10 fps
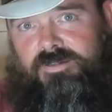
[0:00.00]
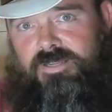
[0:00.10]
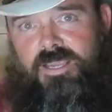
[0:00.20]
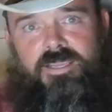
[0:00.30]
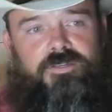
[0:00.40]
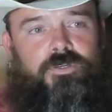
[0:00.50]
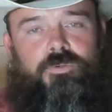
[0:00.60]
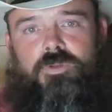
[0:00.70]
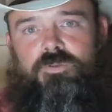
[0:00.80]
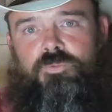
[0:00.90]
diet and
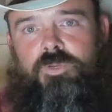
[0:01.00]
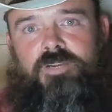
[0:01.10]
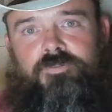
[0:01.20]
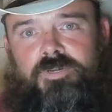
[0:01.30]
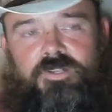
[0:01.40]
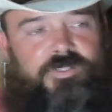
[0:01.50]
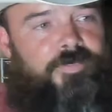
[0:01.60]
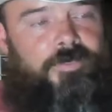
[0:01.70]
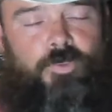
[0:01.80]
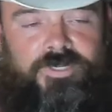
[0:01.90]
who knows whatever else,
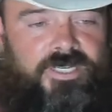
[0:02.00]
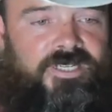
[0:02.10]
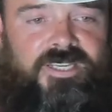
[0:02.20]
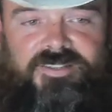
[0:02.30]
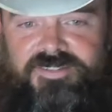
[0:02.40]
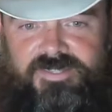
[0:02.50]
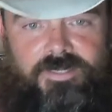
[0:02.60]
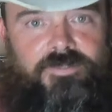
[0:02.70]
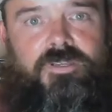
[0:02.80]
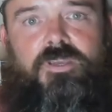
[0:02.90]
people would need to
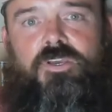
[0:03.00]
consent